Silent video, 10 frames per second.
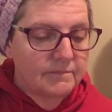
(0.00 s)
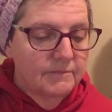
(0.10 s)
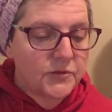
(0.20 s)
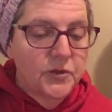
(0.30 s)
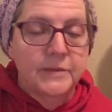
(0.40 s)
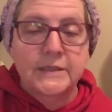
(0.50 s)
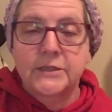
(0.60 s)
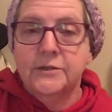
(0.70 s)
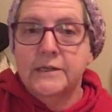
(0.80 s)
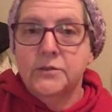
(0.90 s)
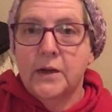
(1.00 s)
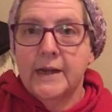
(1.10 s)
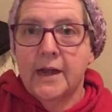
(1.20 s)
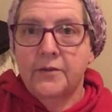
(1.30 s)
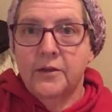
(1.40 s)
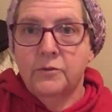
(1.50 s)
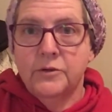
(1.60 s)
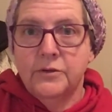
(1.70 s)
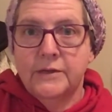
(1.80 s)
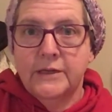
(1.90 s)
sermon series right now that we're
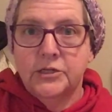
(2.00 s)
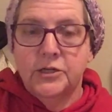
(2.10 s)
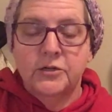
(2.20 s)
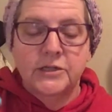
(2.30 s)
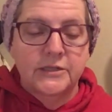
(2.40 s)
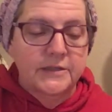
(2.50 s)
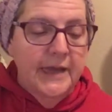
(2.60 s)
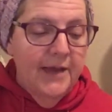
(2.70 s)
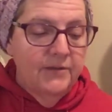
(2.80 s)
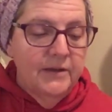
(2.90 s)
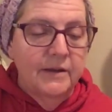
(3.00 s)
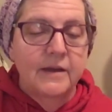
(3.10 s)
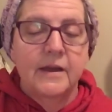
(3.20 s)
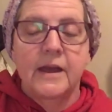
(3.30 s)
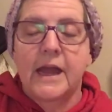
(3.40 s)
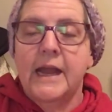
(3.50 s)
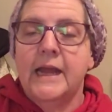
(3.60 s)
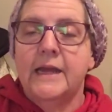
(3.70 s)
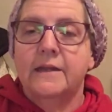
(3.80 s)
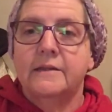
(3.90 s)
doing at church, is heaven,
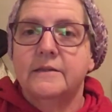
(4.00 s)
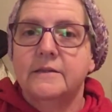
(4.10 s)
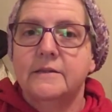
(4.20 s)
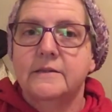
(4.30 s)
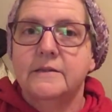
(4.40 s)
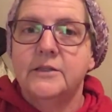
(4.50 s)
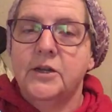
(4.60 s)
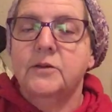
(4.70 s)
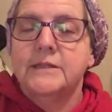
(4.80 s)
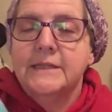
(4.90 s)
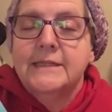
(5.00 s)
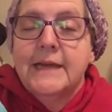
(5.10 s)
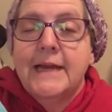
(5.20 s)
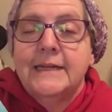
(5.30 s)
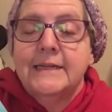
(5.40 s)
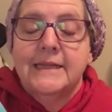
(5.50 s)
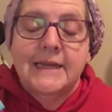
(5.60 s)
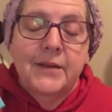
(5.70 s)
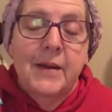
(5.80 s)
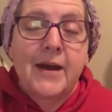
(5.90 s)
and you know, it's exciting to
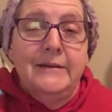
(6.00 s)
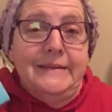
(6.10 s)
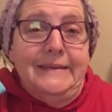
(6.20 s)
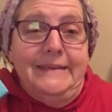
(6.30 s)
think about.